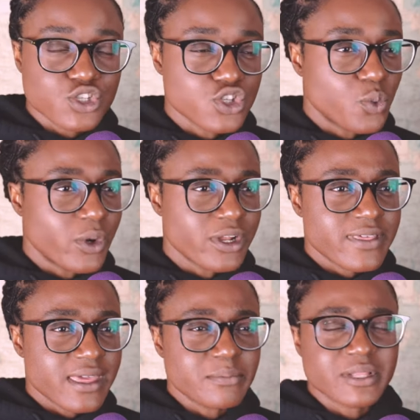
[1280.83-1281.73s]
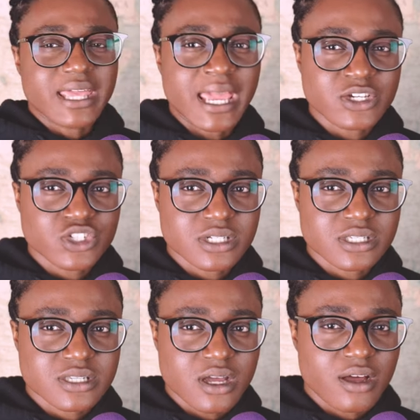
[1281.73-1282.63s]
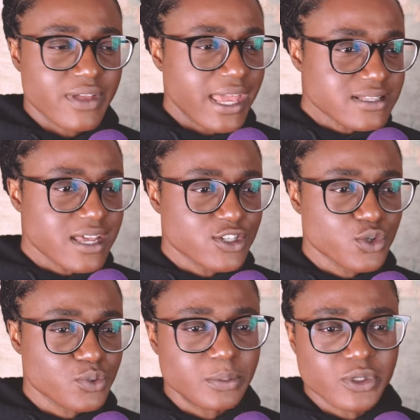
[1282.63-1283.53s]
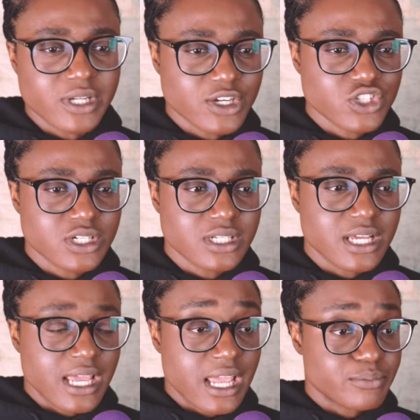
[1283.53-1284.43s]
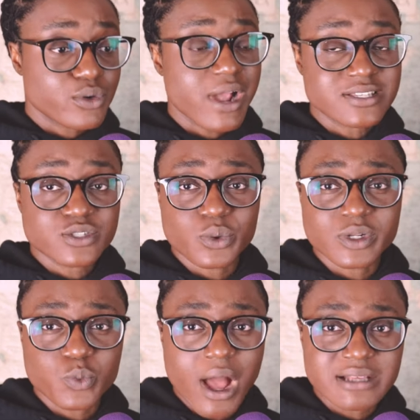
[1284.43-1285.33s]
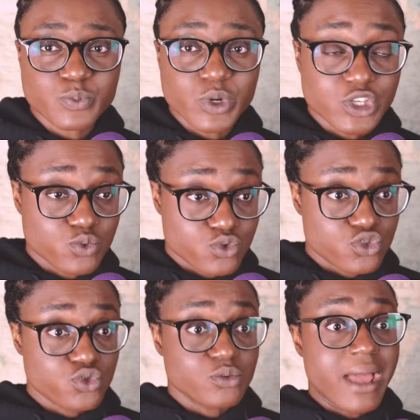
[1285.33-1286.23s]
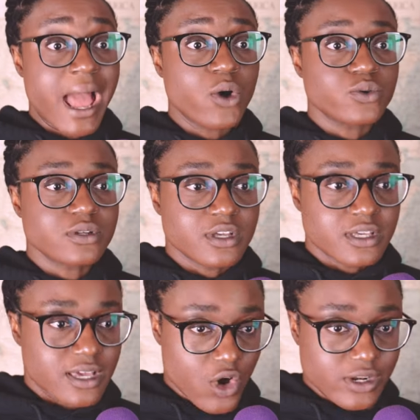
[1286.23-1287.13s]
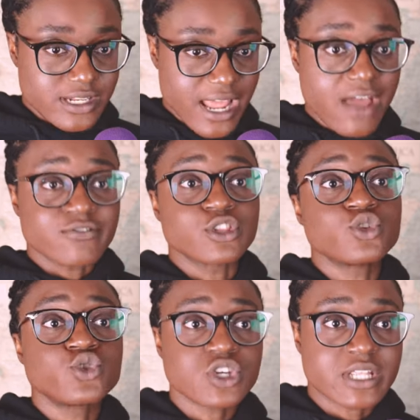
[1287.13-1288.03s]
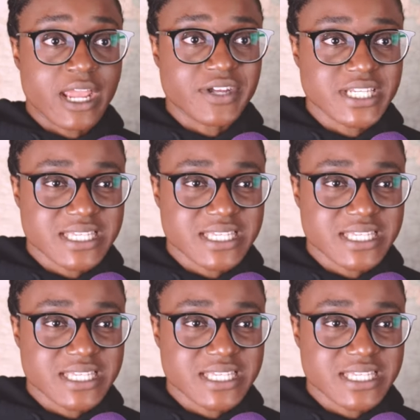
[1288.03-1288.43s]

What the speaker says: So what are the implications of asexual reproduction in parasitoid wasp when you zoom out on an evolutionary